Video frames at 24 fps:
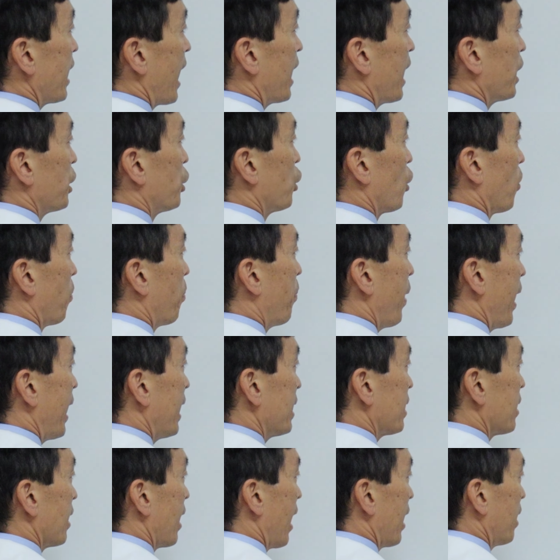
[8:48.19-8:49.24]
as your
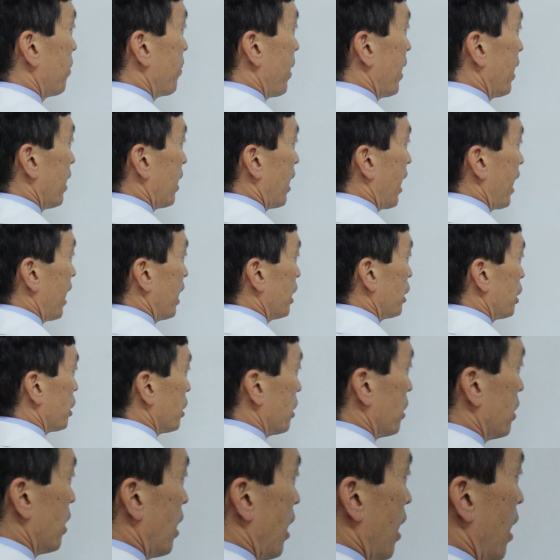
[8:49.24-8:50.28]
baseline
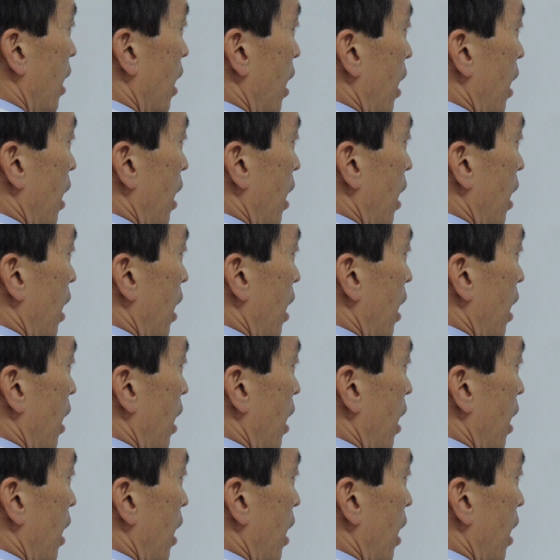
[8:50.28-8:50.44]
medication